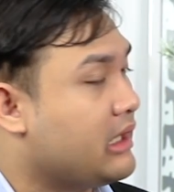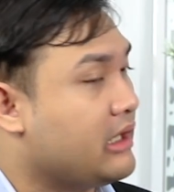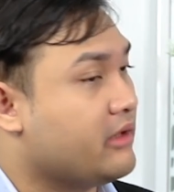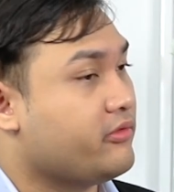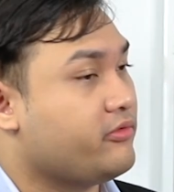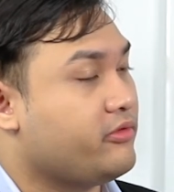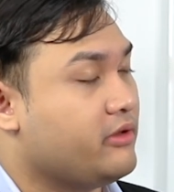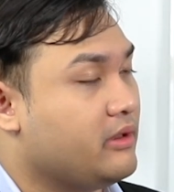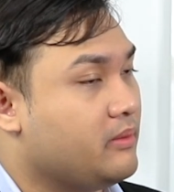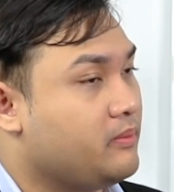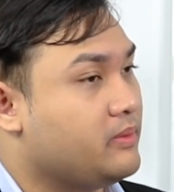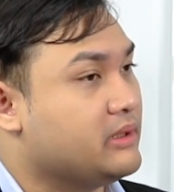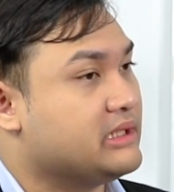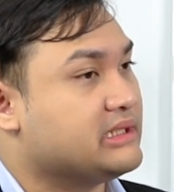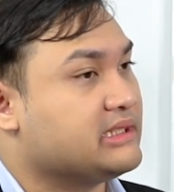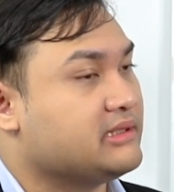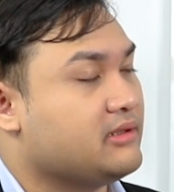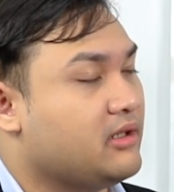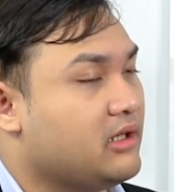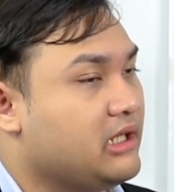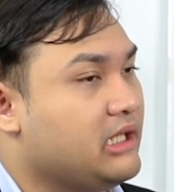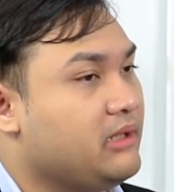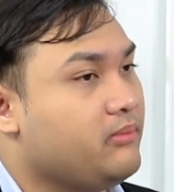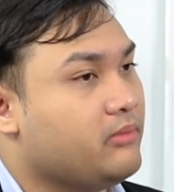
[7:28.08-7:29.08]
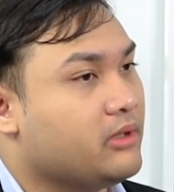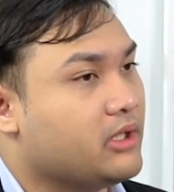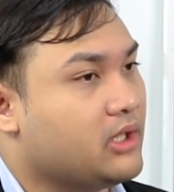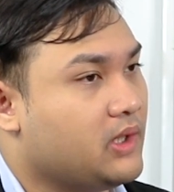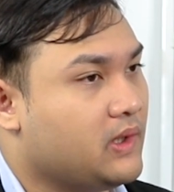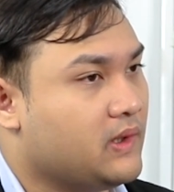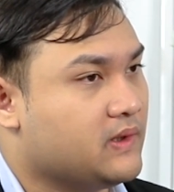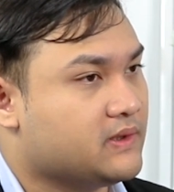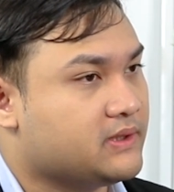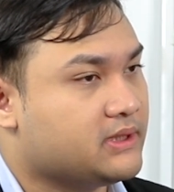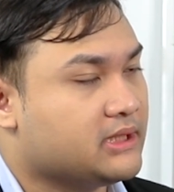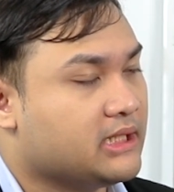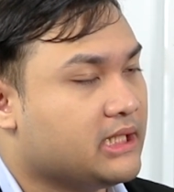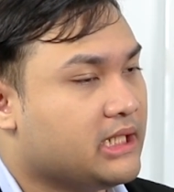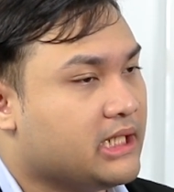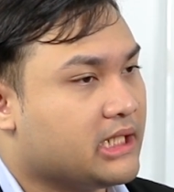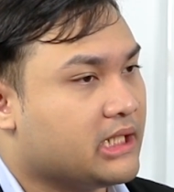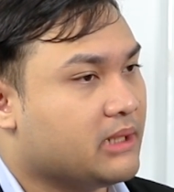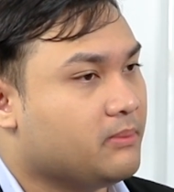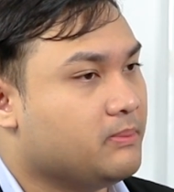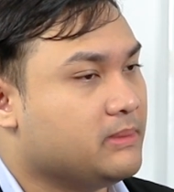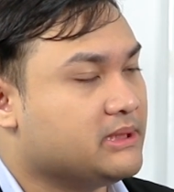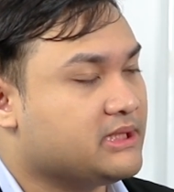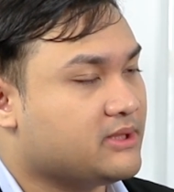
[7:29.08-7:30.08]
I feel personally because
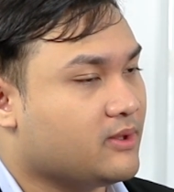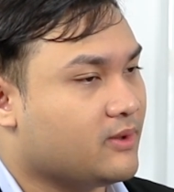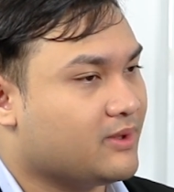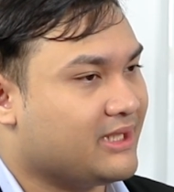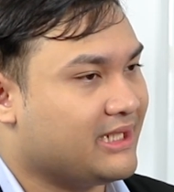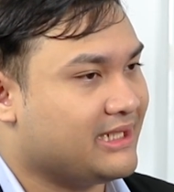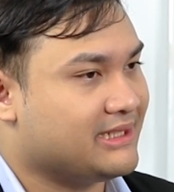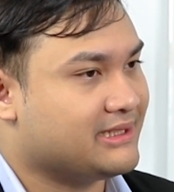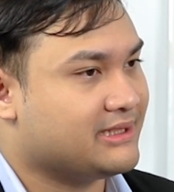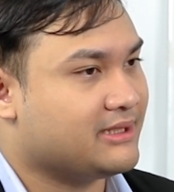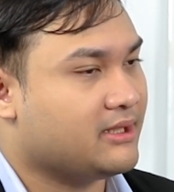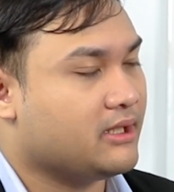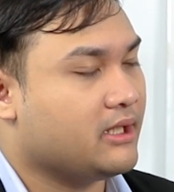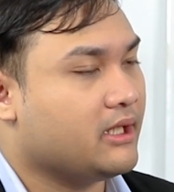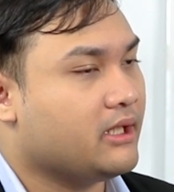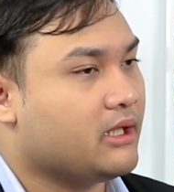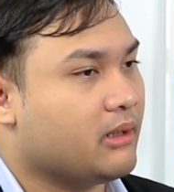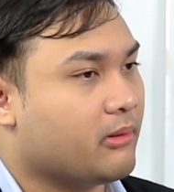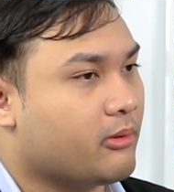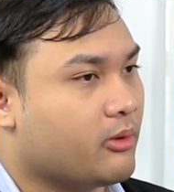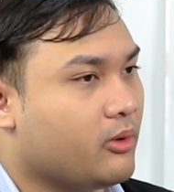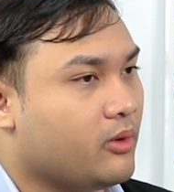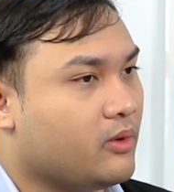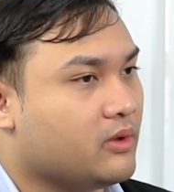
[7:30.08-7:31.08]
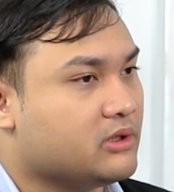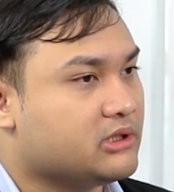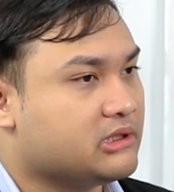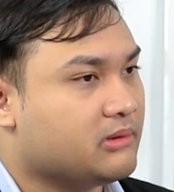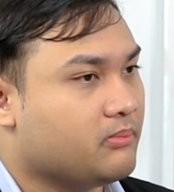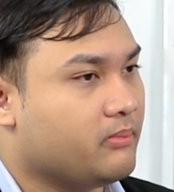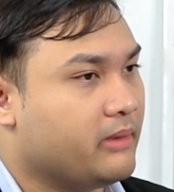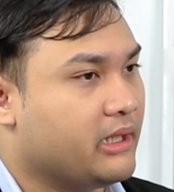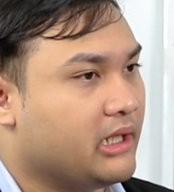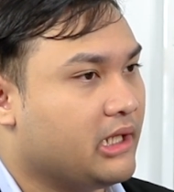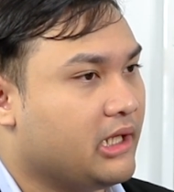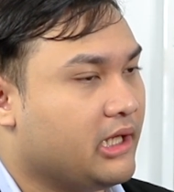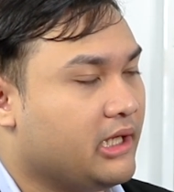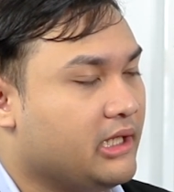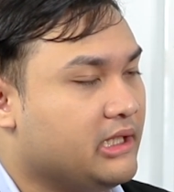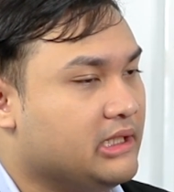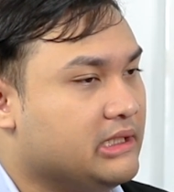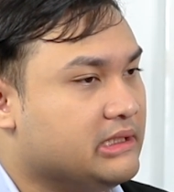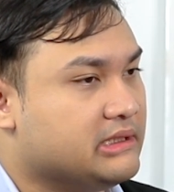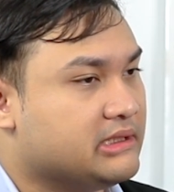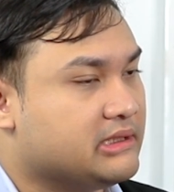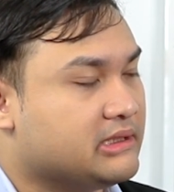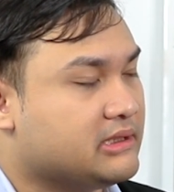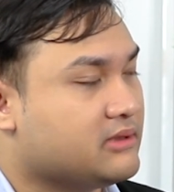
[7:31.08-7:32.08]
the missile testing, of course, made a